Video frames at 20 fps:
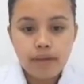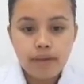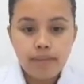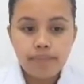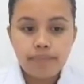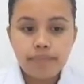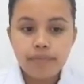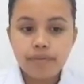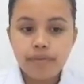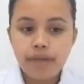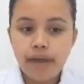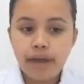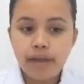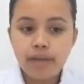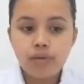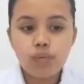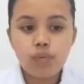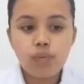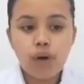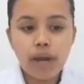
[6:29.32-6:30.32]

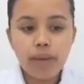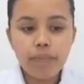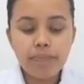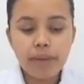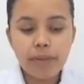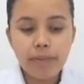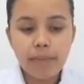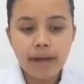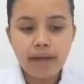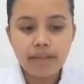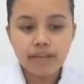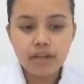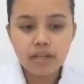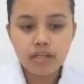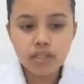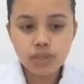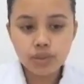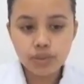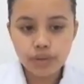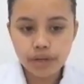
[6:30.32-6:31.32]
Then, wipe the
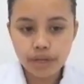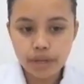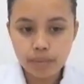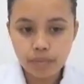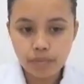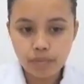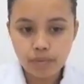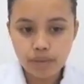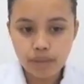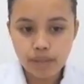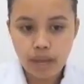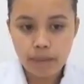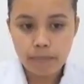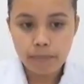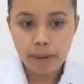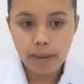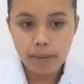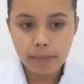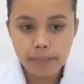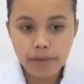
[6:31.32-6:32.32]
bottle's rim with a
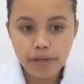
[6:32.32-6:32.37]
paper